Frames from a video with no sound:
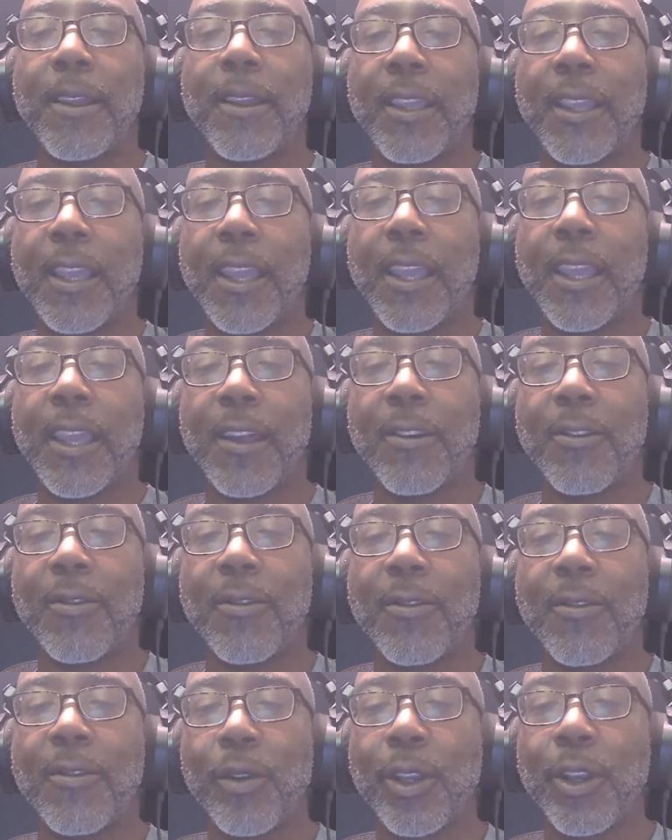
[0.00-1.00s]
kind of
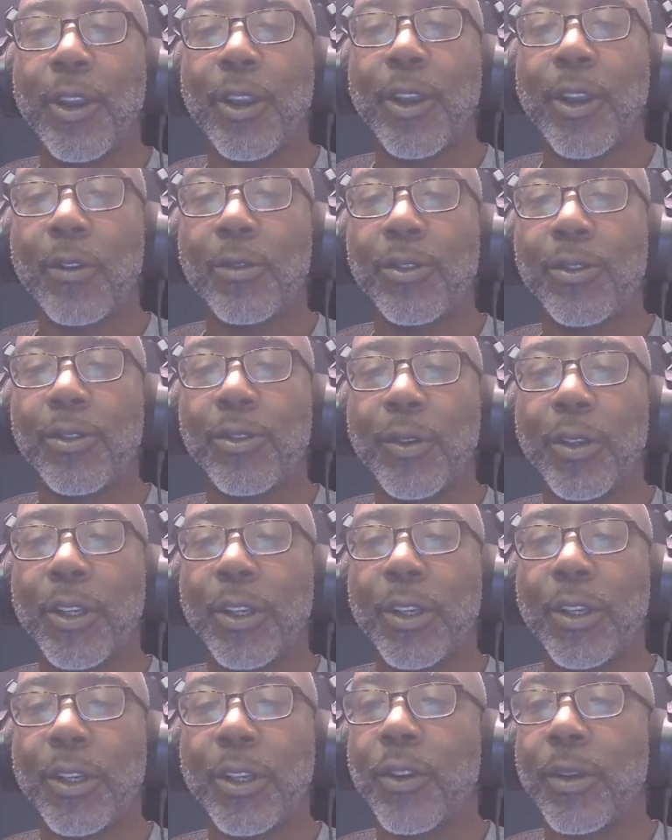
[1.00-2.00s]
rehearsal here,
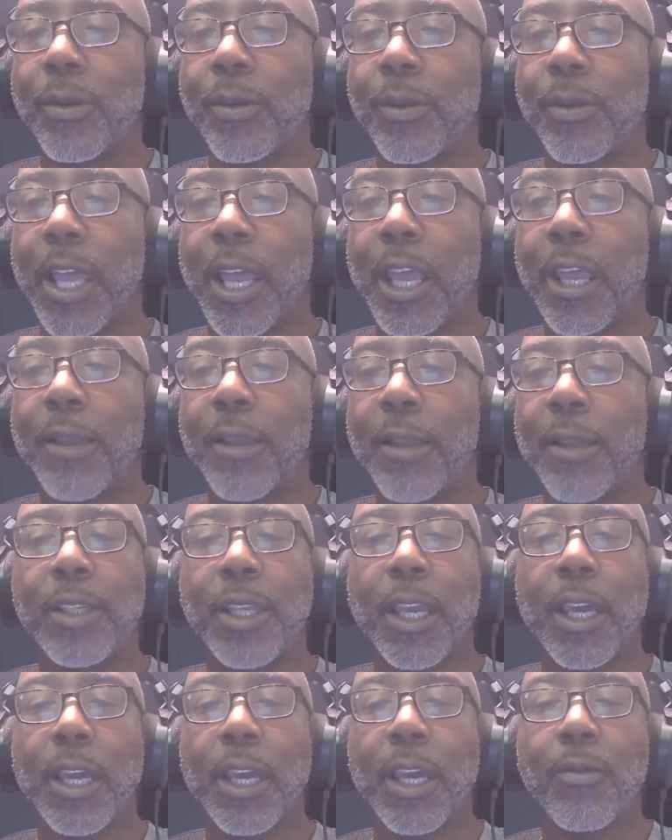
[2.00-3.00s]
Streamlabs
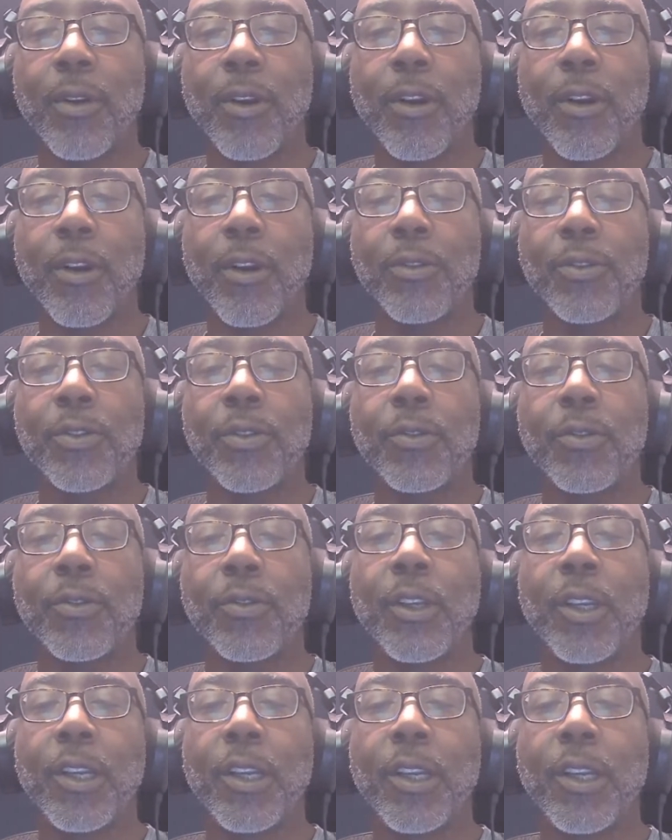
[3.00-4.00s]
kind of rehearsal.
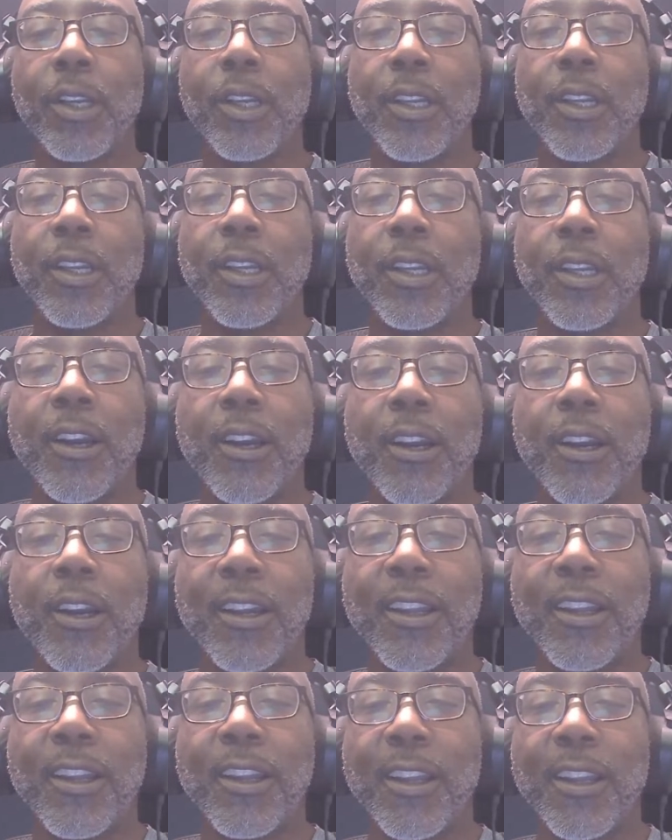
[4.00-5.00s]
All right,
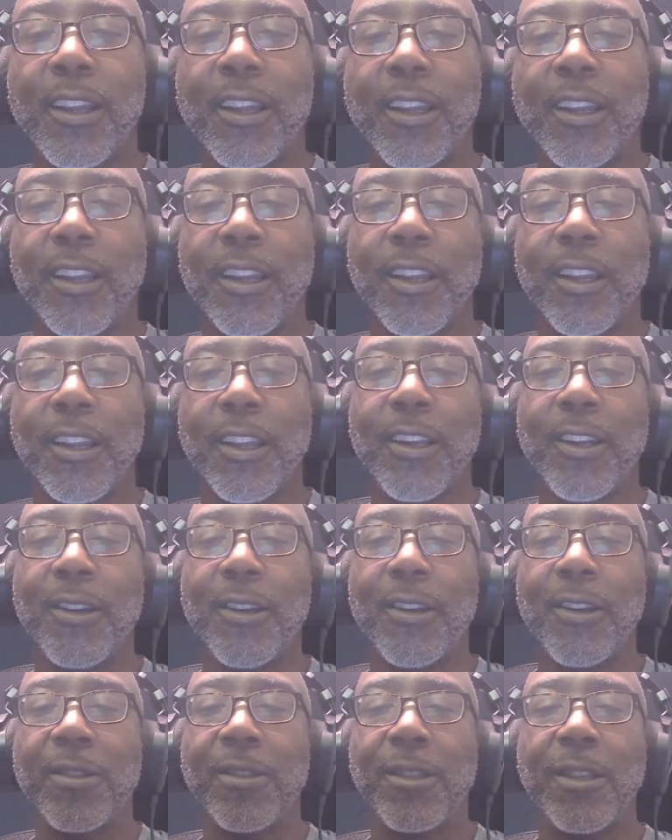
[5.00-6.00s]

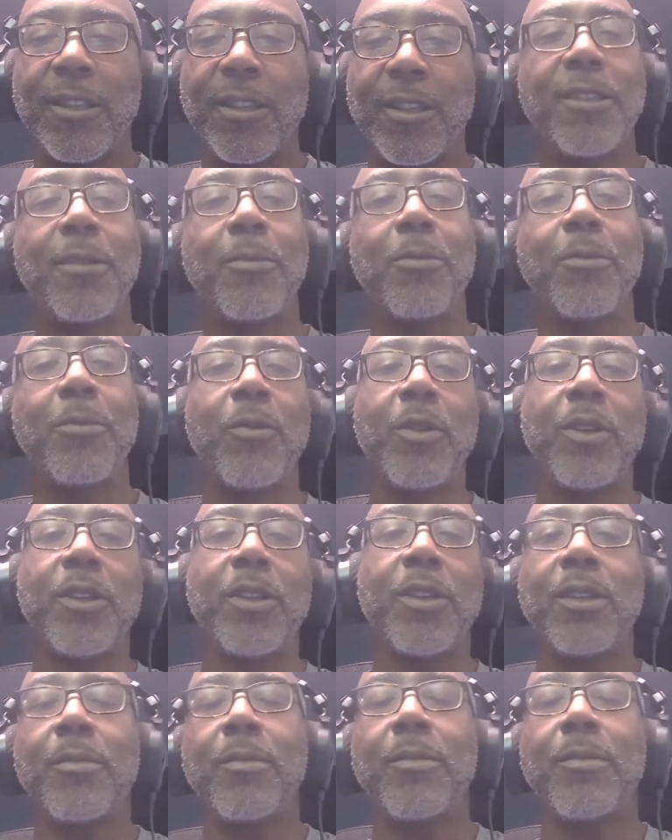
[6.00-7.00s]
here's some of
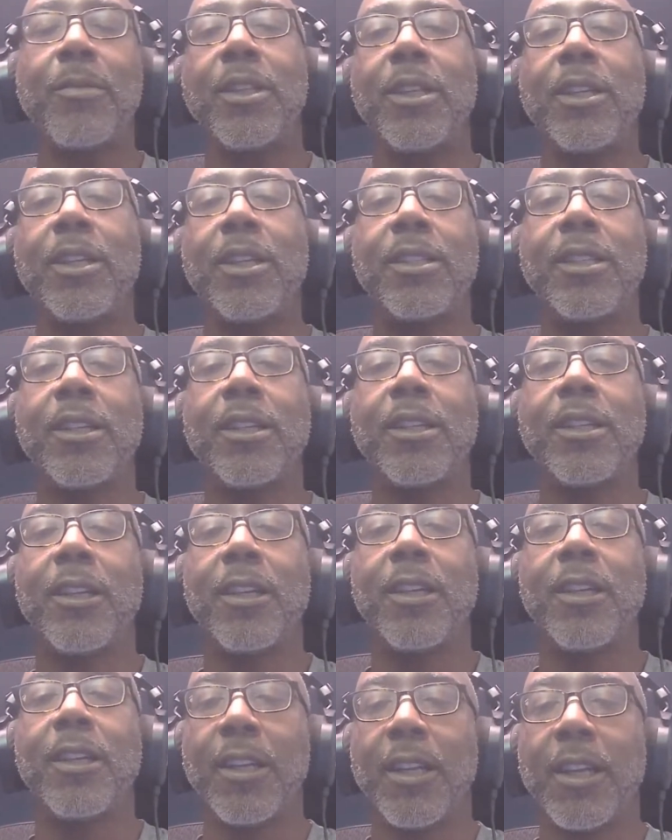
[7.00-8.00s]
the things
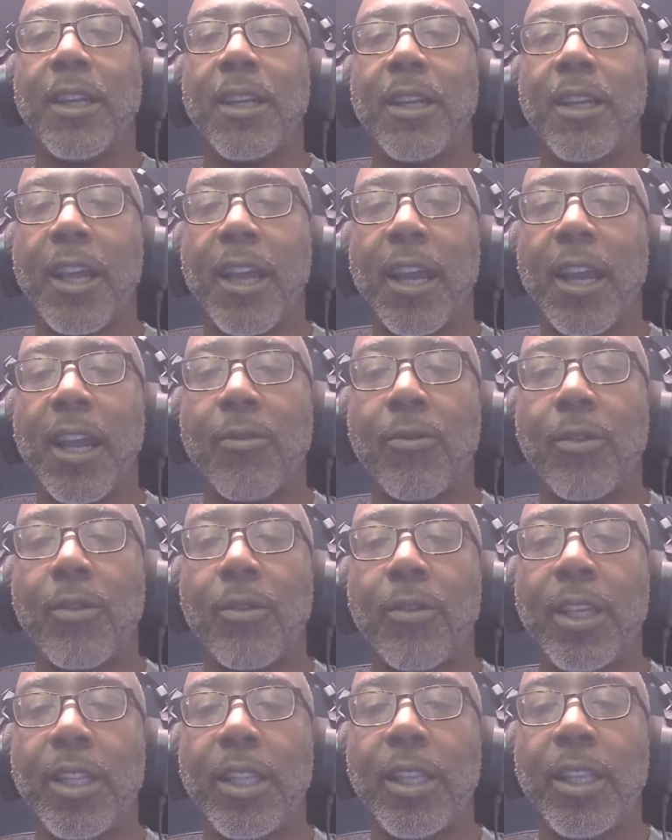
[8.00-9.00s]
I
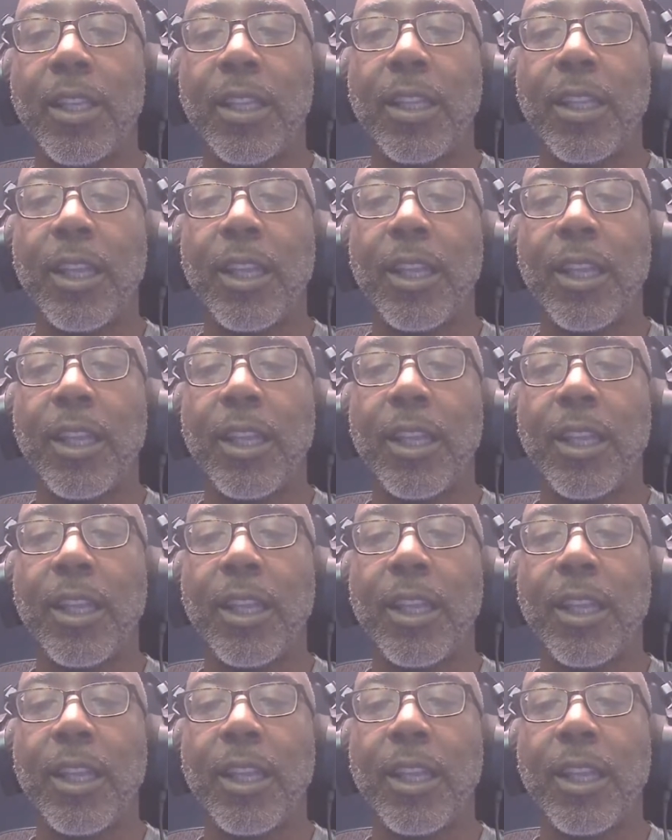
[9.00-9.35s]
read in the